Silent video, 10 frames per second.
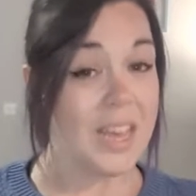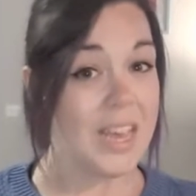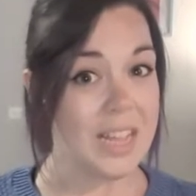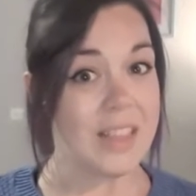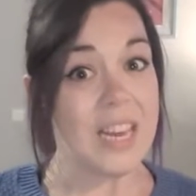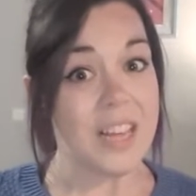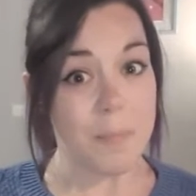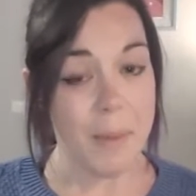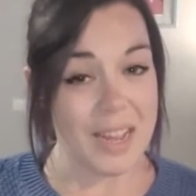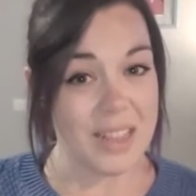It's
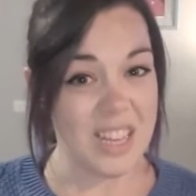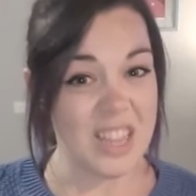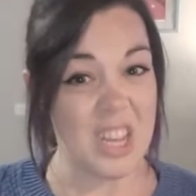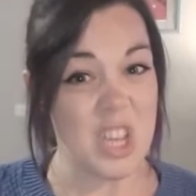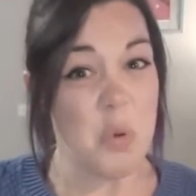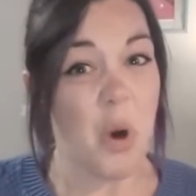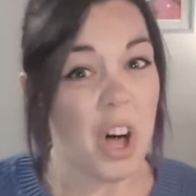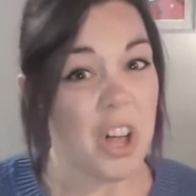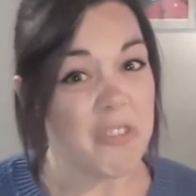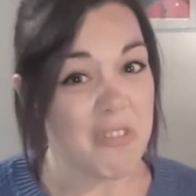expected that you
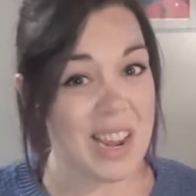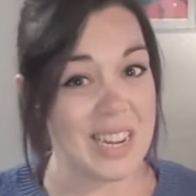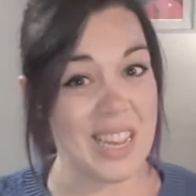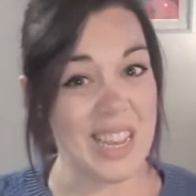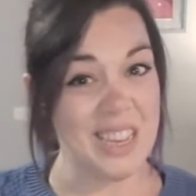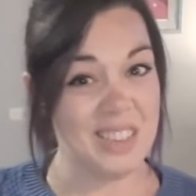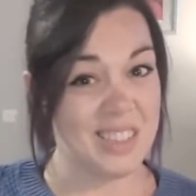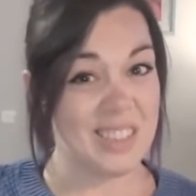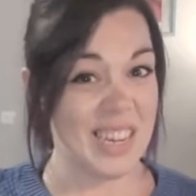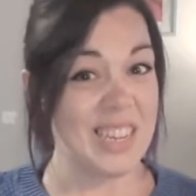already
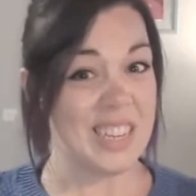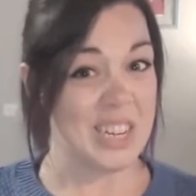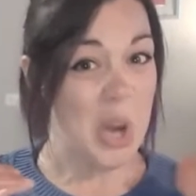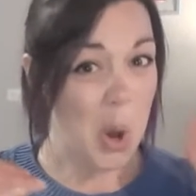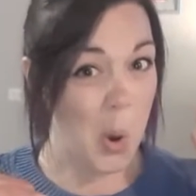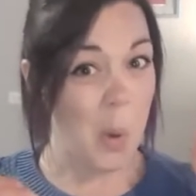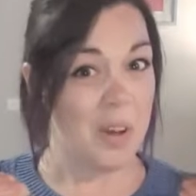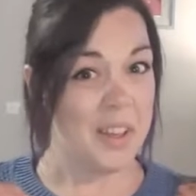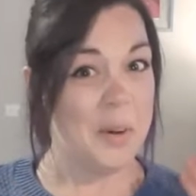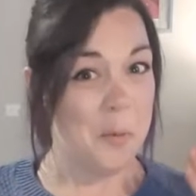kind of know
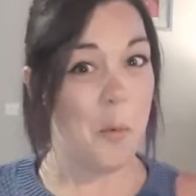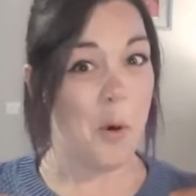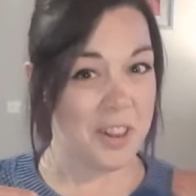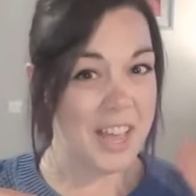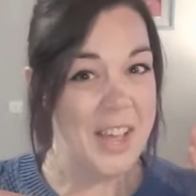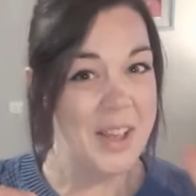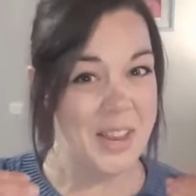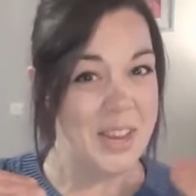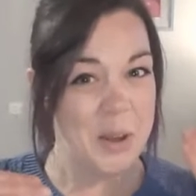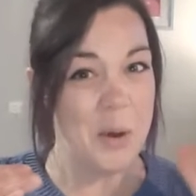
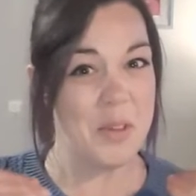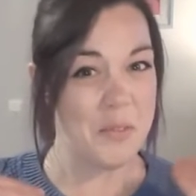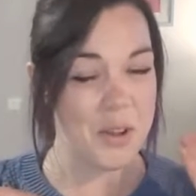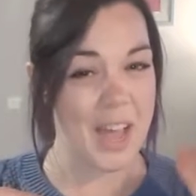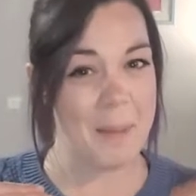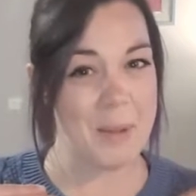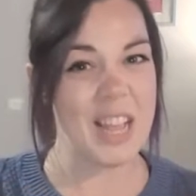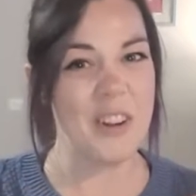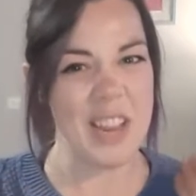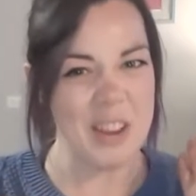you know the
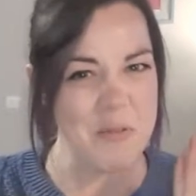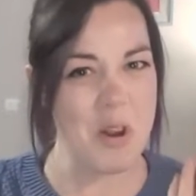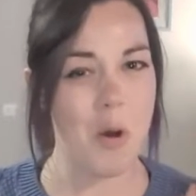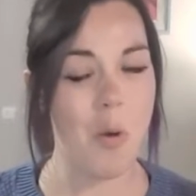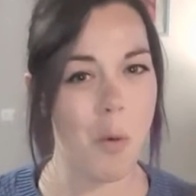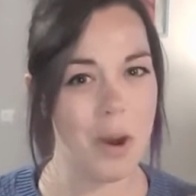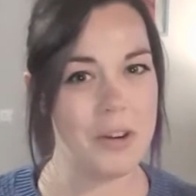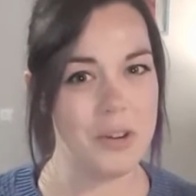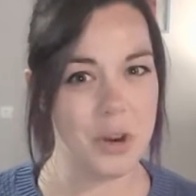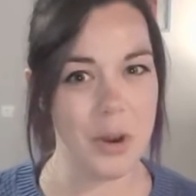vocabulary, you know what
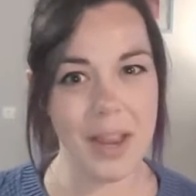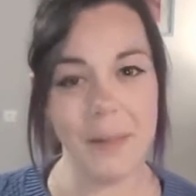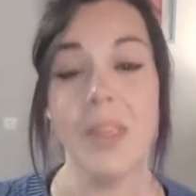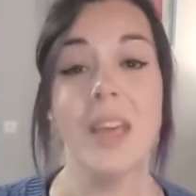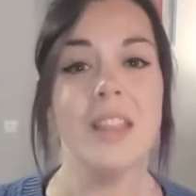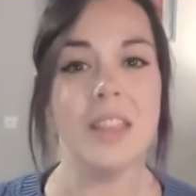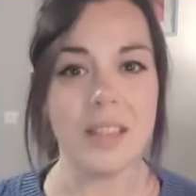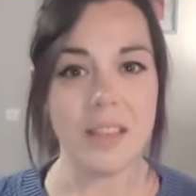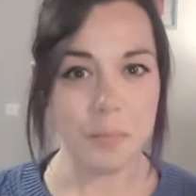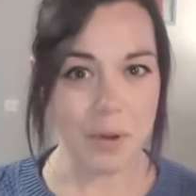you're doing. This
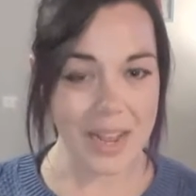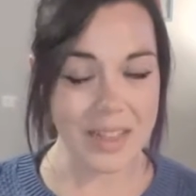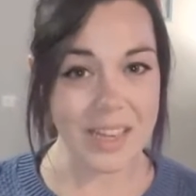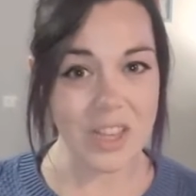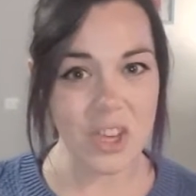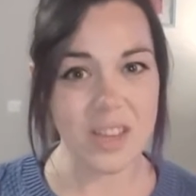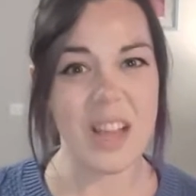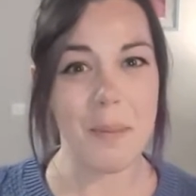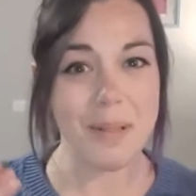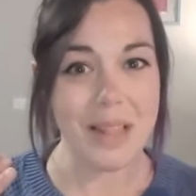is practice just
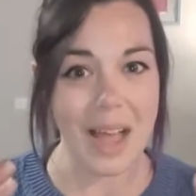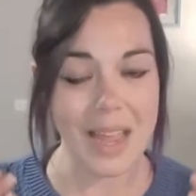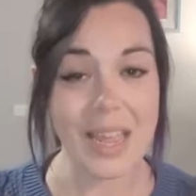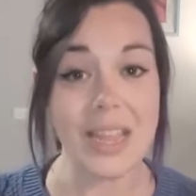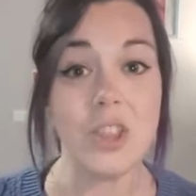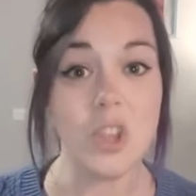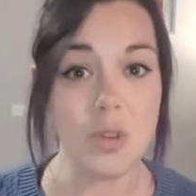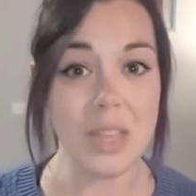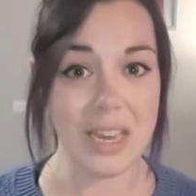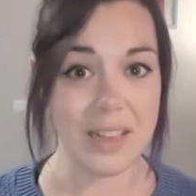applying it to
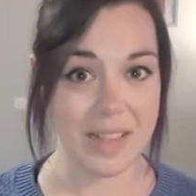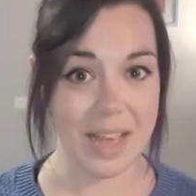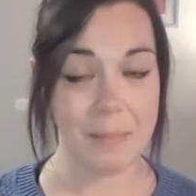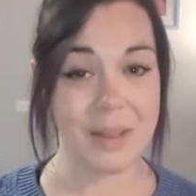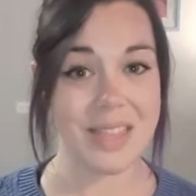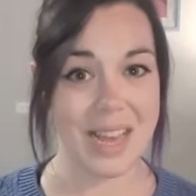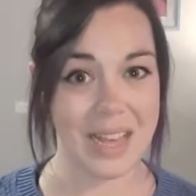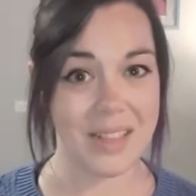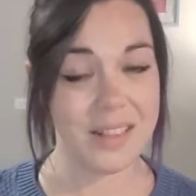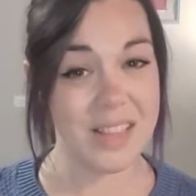the exam
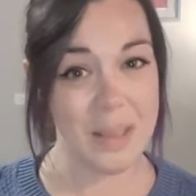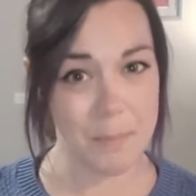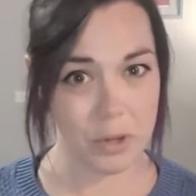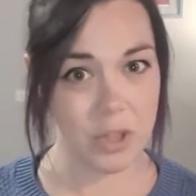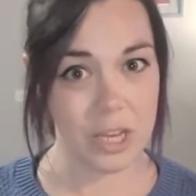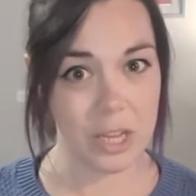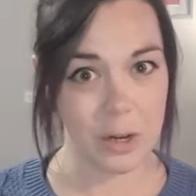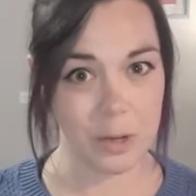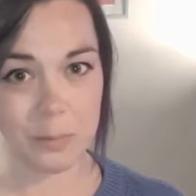tasks in particular.